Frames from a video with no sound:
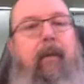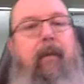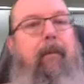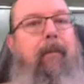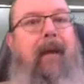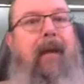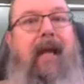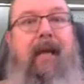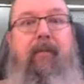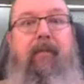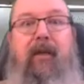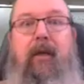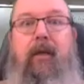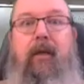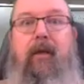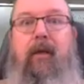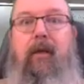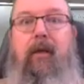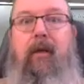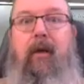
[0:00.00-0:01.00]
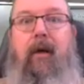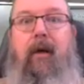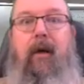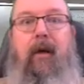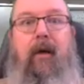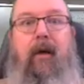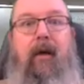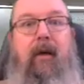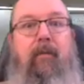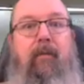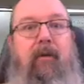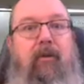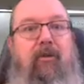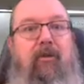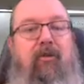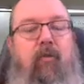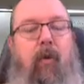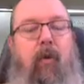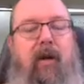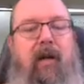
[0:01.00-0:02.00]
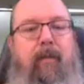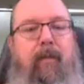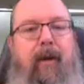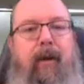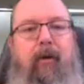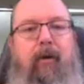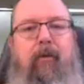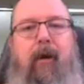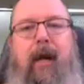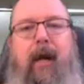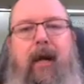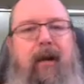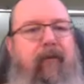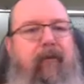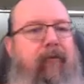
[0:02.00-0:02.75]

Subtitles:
Maybe you just wanted a better grade.